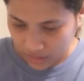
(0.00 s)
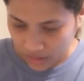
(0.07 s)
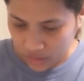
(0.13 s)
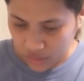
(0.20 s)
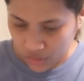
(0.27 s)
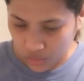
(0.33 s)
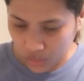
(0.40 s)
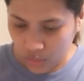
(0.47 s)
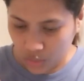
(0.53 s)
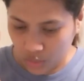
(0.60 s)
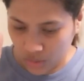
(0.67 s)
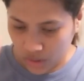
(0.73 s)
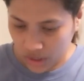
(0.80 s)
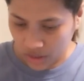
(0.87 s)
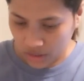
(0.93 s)
So 2
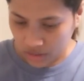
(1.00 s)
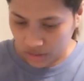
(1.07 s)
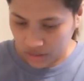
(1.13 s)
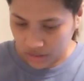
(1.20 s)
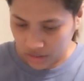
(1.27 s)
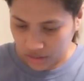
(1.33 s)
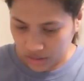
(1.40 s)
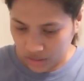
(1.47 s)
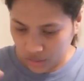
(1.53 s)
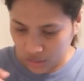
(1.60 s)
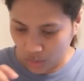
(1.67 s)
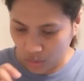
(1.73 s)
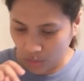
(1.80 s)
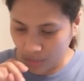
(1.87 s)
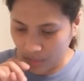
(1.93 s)
years.
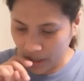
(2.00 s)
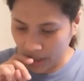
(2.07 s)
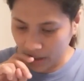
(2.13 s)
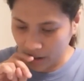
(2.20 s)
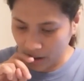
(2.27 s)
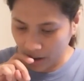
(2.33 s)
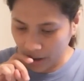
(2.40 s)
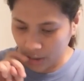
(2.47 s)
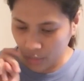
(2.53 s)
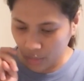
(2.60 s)
So my card